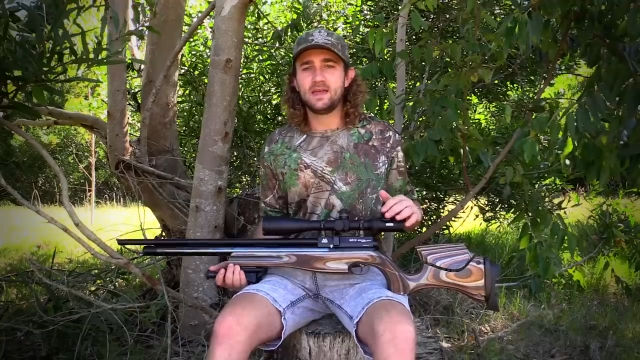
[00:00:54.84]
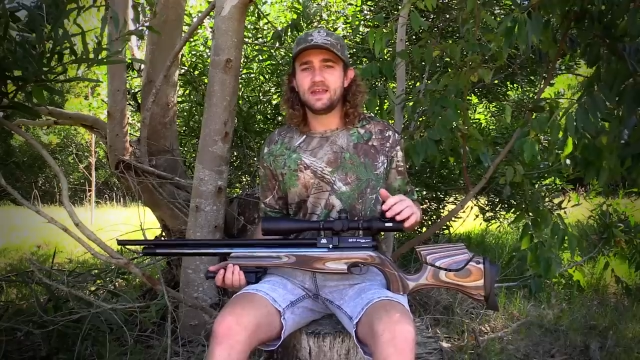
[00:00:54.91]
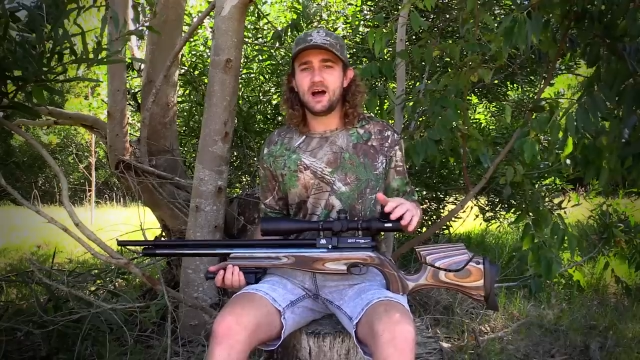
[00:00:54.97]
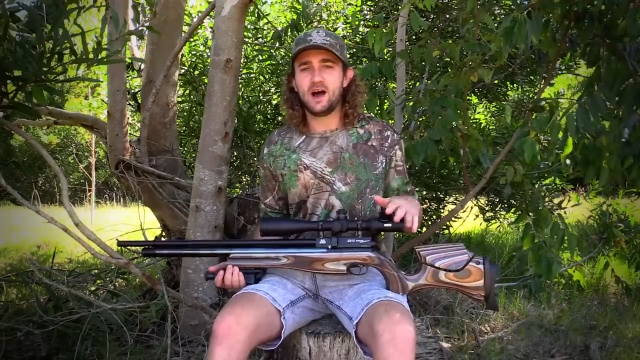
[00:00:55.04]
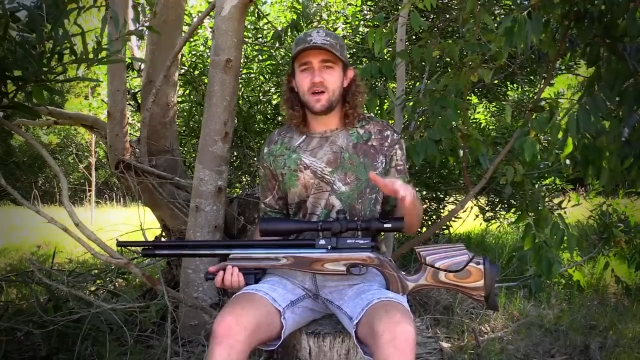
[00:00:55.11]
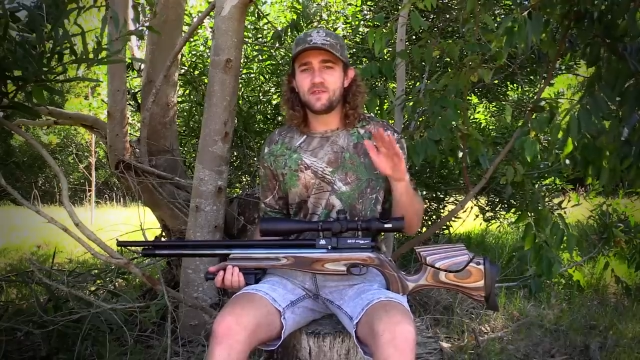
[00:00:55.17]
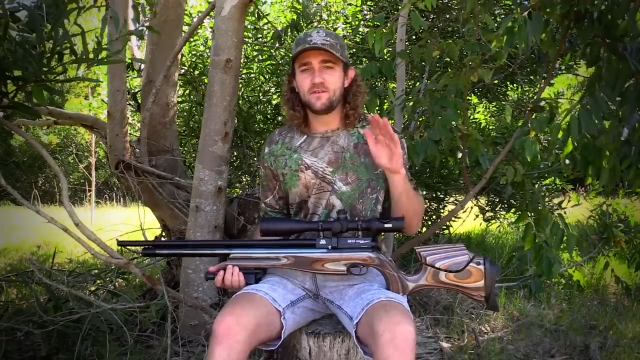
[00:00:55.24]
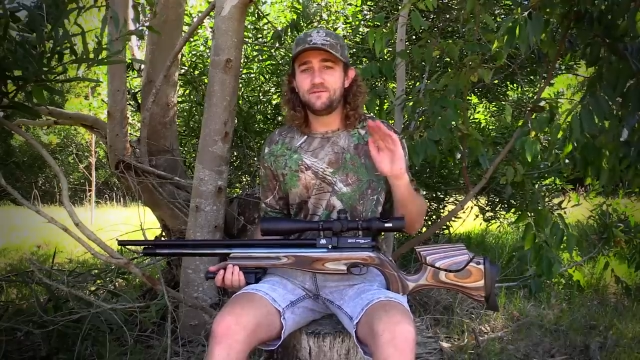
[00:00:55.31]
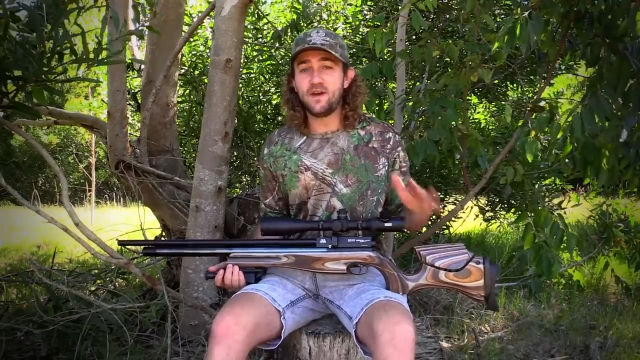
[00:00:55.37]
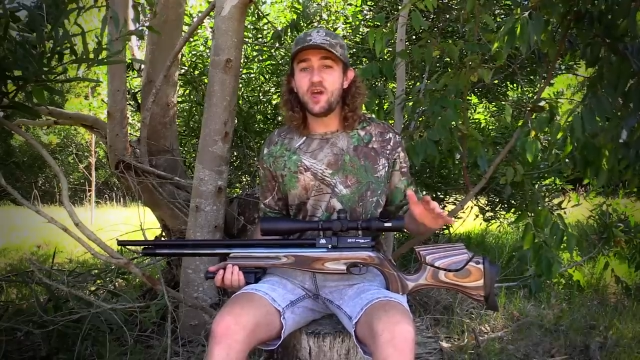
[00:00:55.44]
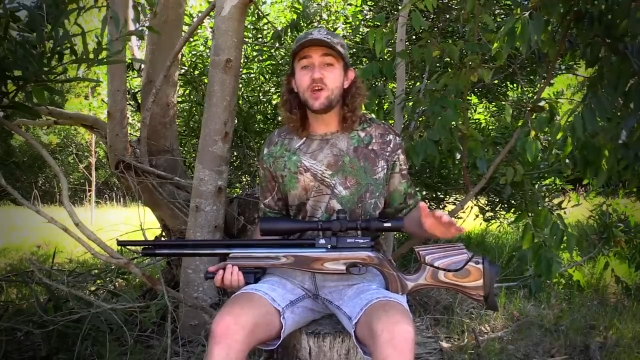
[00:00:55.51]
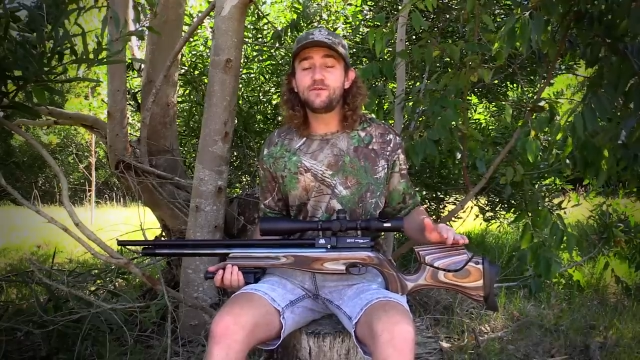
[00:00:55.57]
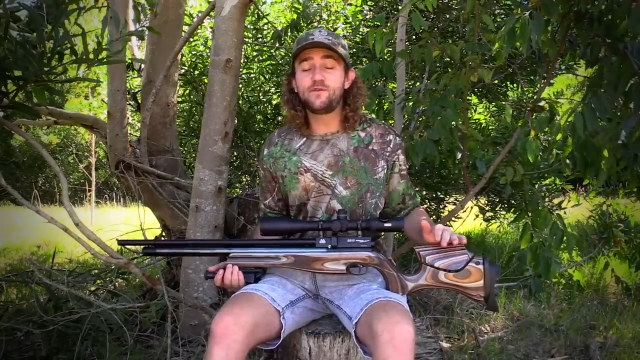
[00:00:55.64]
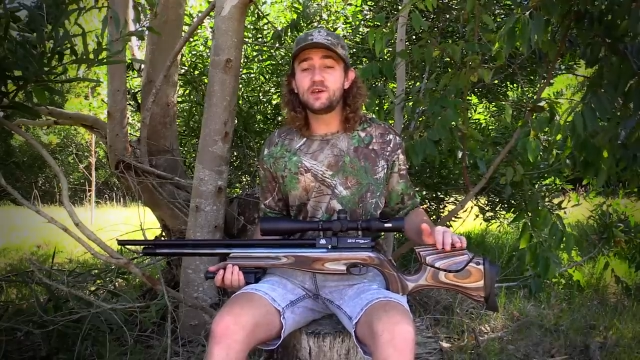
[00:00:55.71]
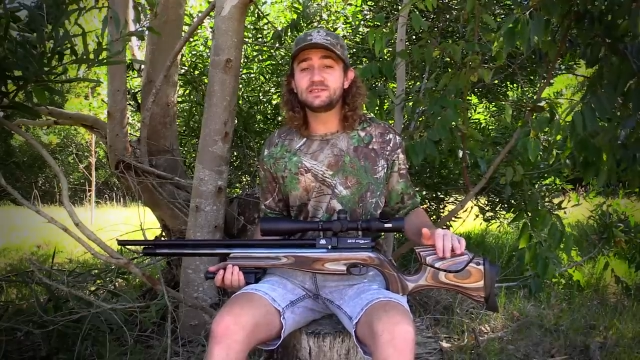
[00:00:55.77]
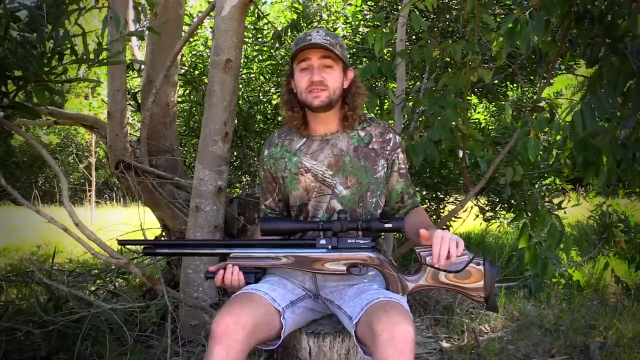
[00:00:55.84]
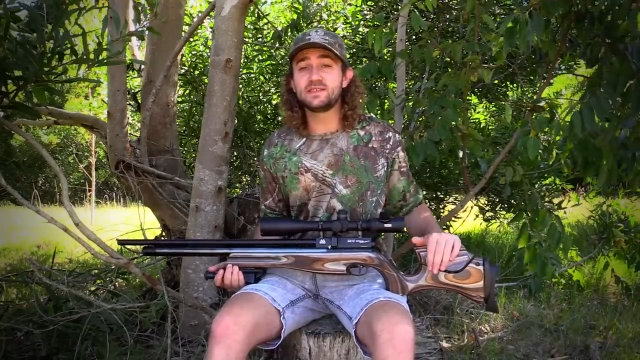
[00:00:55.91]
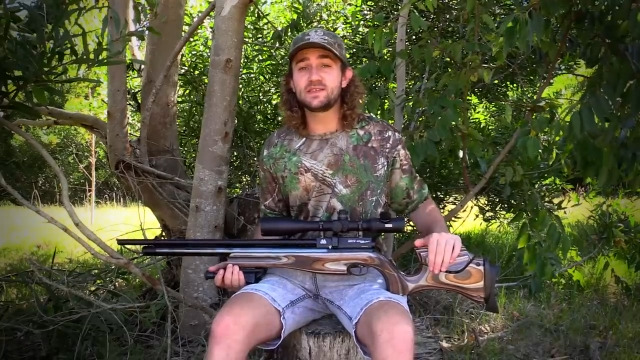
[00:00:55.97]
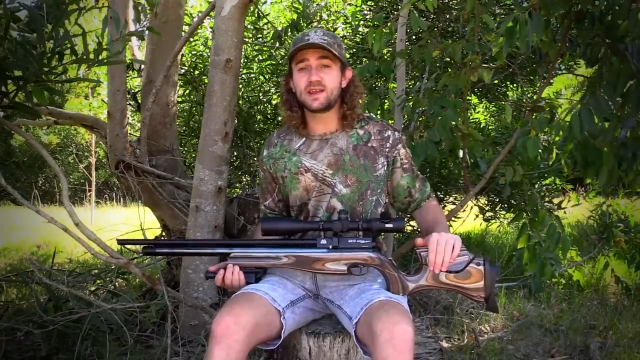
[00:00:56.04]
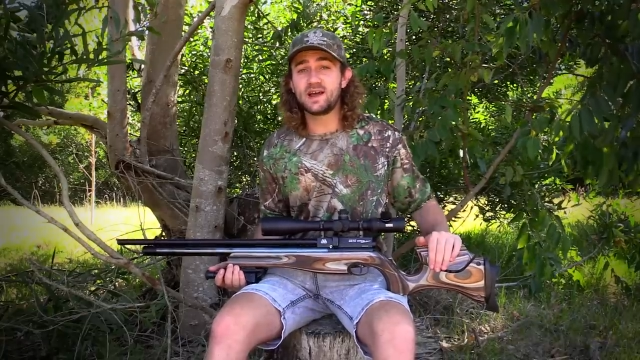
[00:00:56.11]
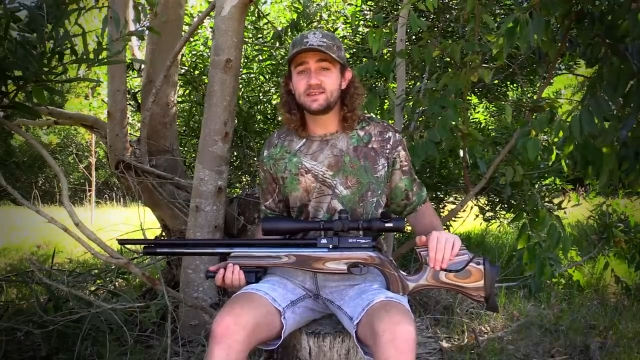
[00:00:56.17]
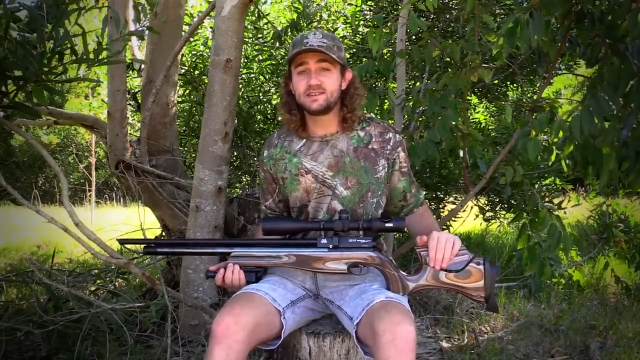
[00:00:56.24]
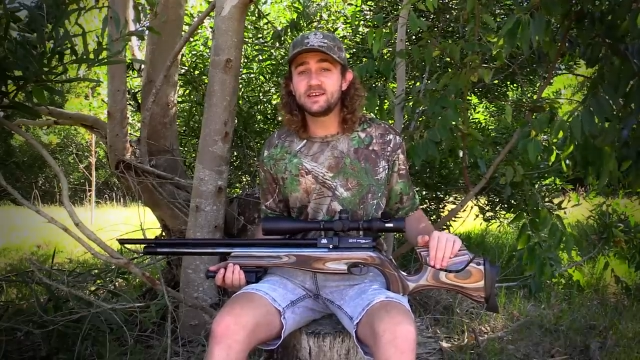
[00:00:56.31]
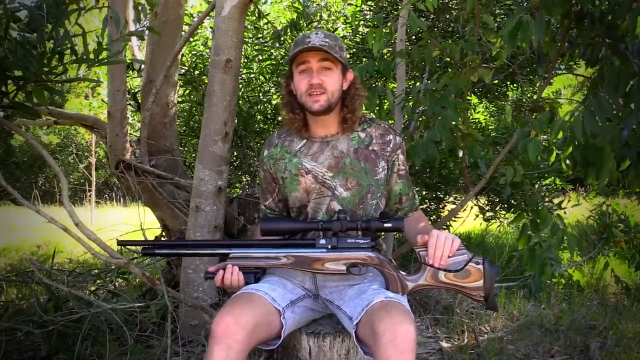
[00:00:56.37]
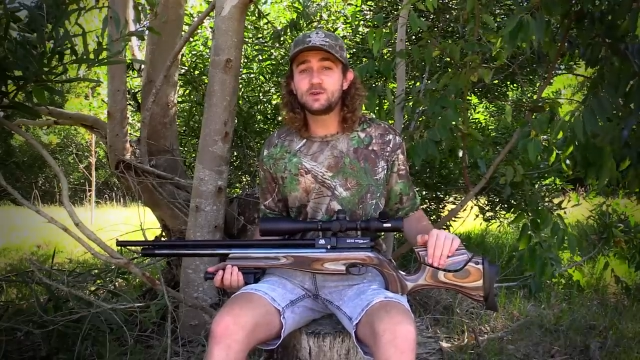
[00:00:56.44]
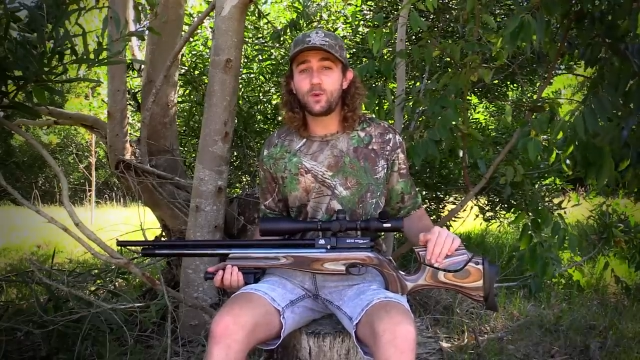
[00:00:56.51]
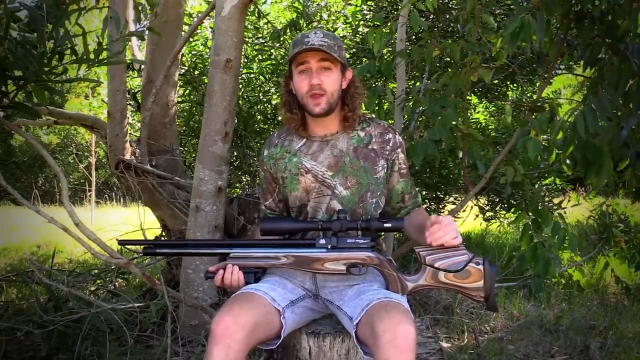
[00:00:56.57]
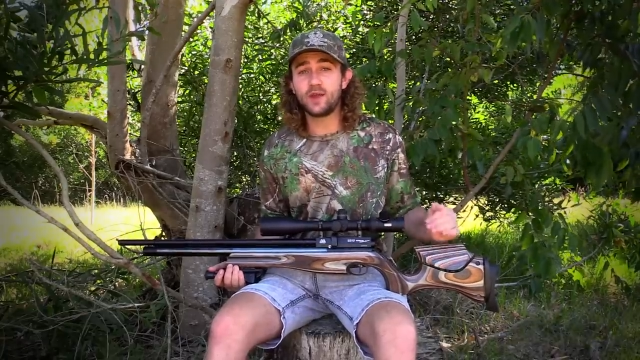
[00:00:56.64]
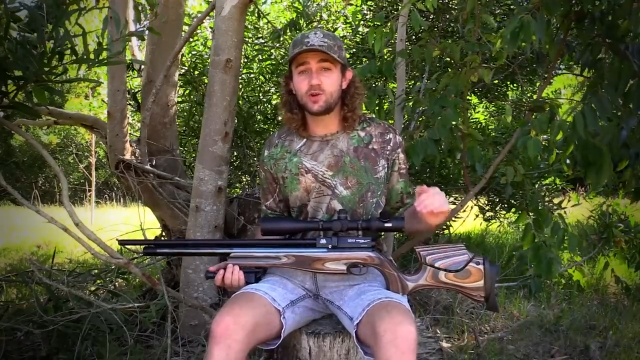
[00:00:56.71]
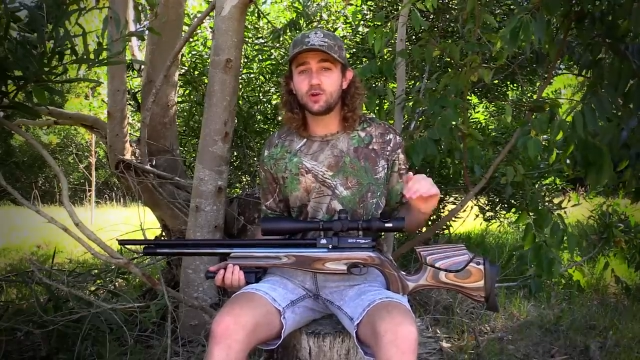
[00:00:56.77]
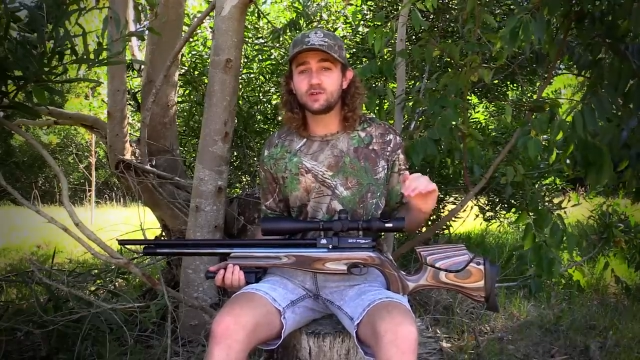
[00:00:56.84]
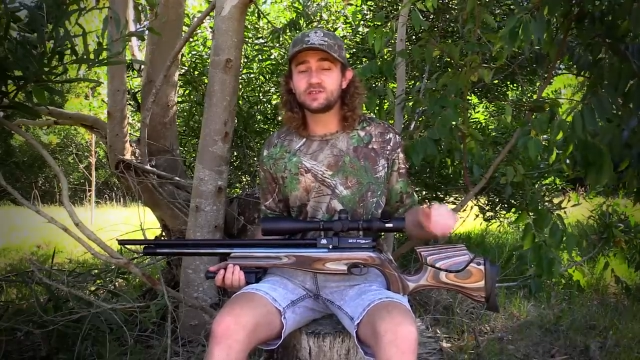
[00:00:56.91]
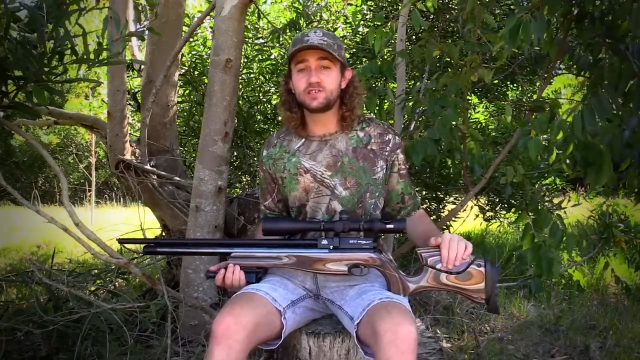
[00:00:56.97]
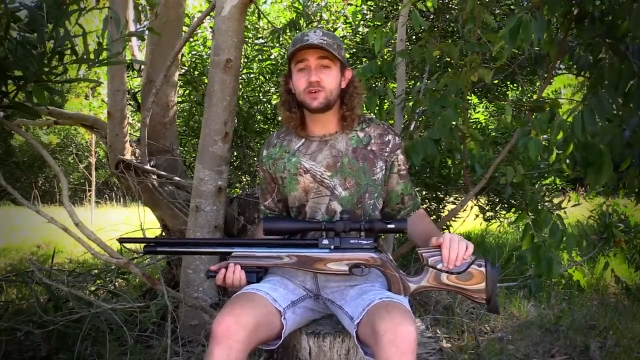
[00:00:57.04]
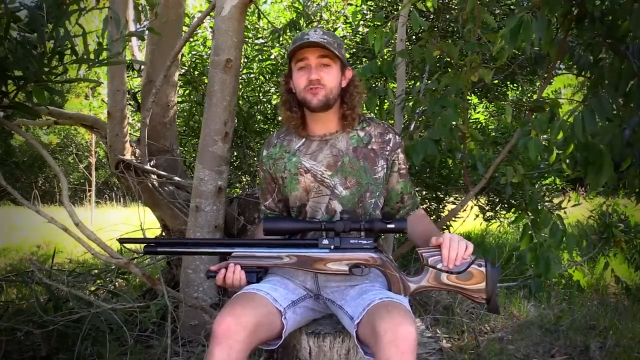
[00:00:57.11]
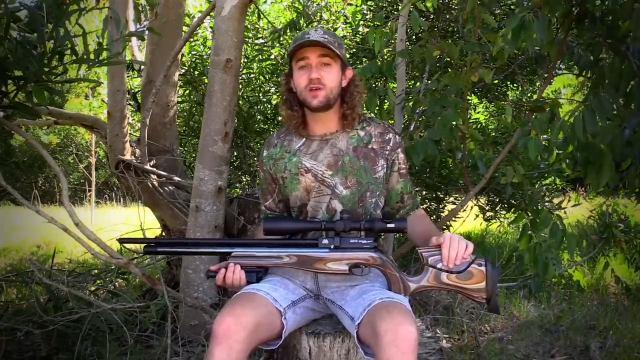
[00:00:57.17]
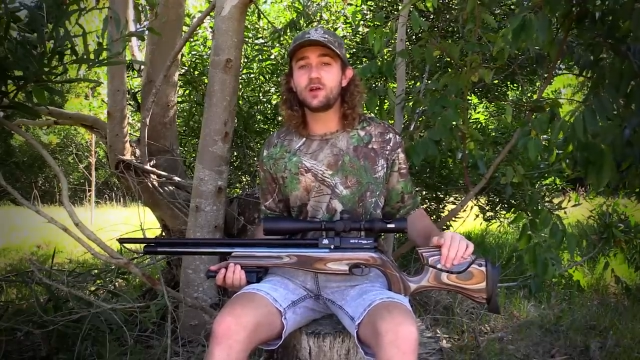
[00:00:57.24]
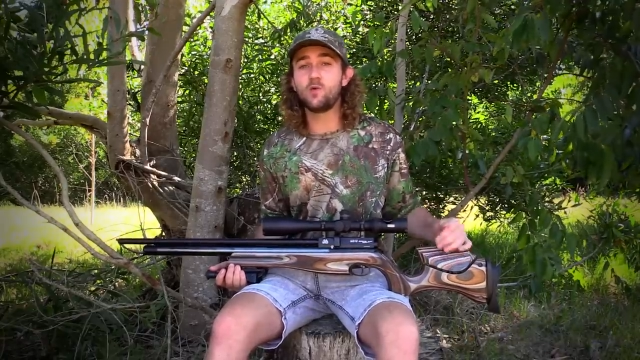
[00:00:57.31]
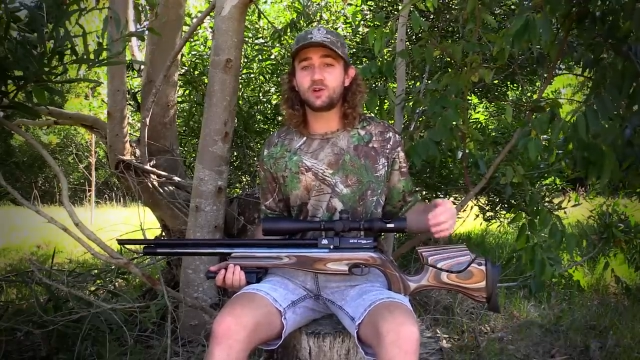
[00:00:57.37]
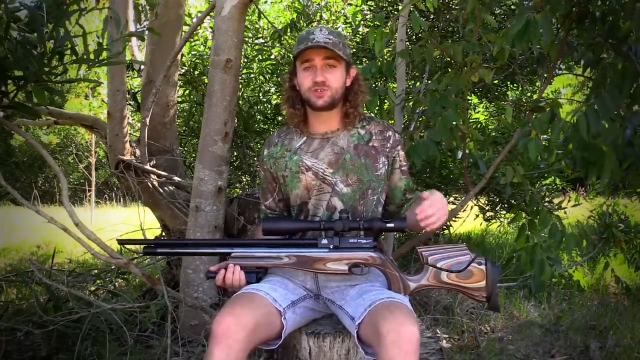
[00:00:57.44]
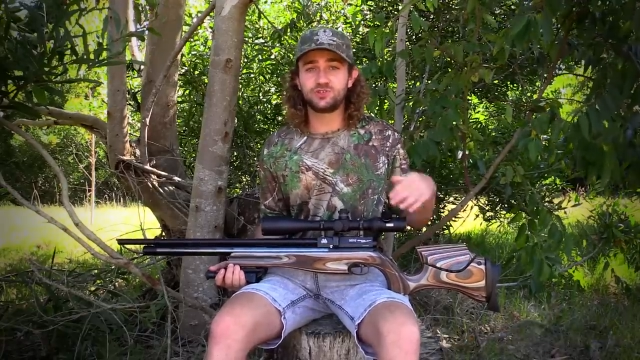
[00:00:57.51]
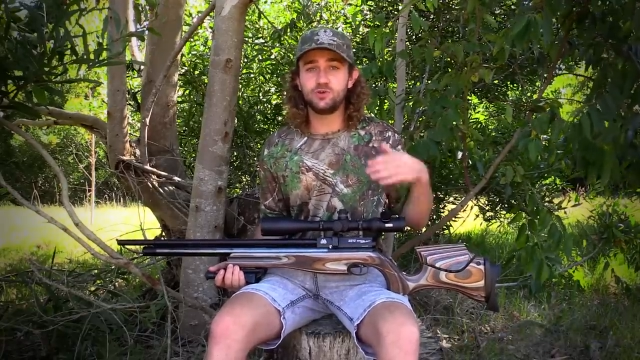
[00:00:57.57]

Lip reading: Now, the very first thing that I did when considering what